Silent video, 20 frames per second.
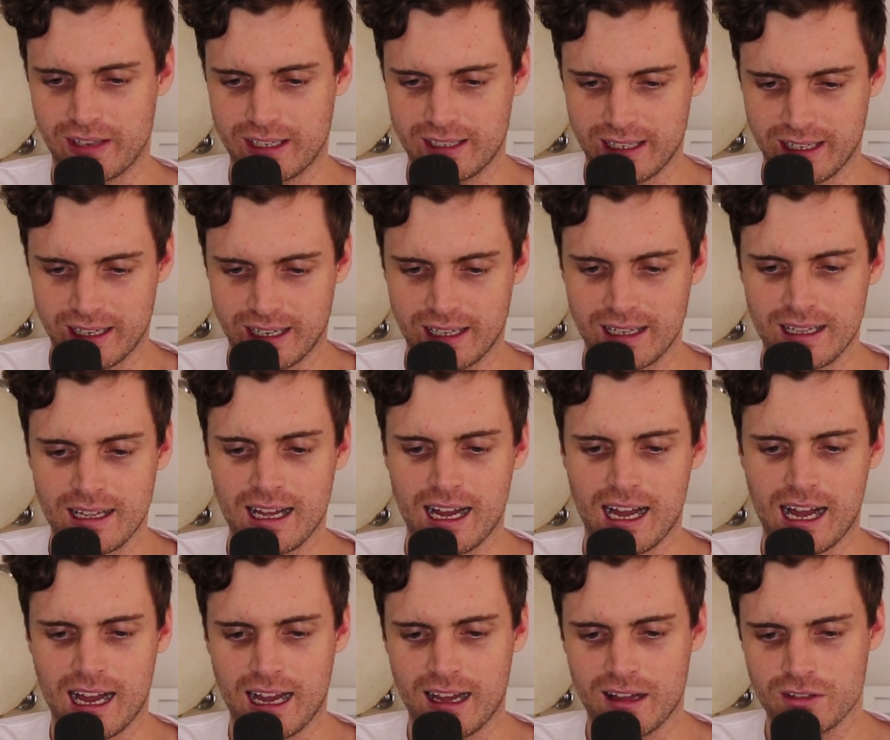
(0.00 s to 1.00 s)
vendetta.
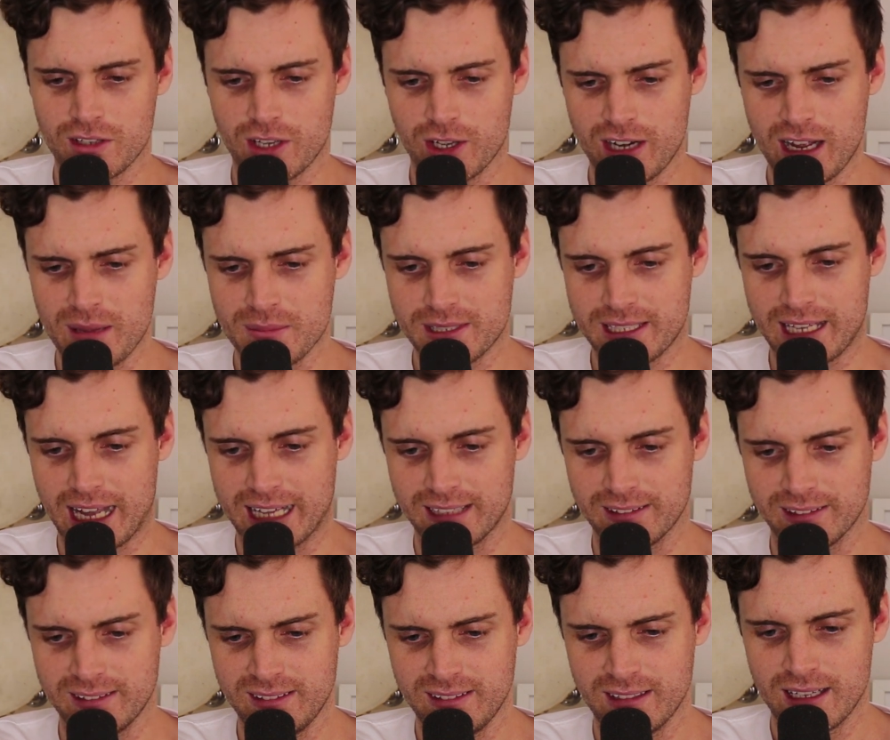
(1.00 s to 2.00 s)
Her name's
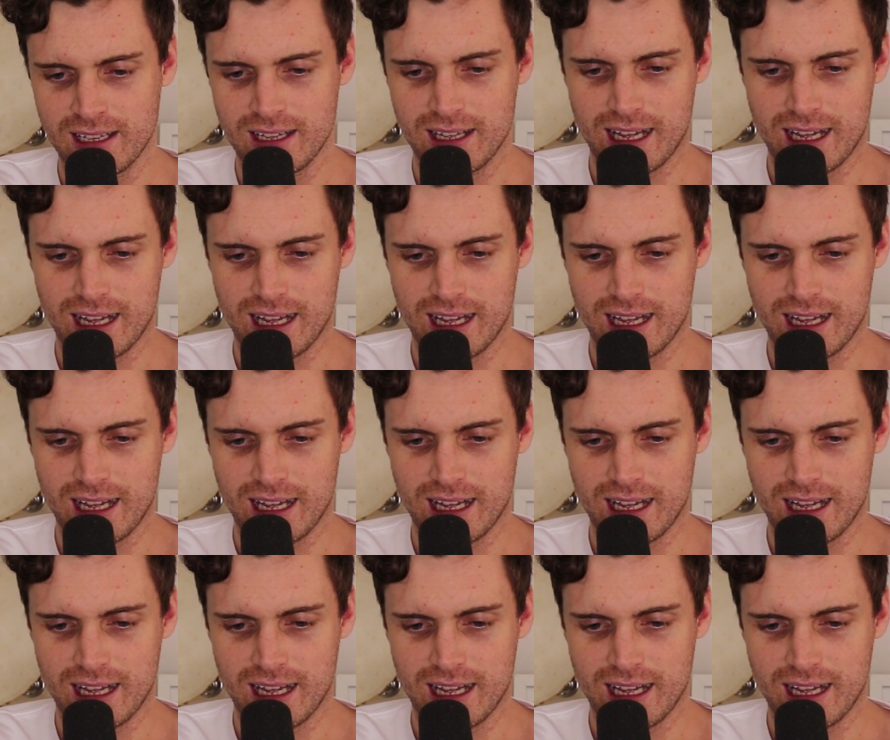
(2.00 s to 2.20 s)
Caitlin.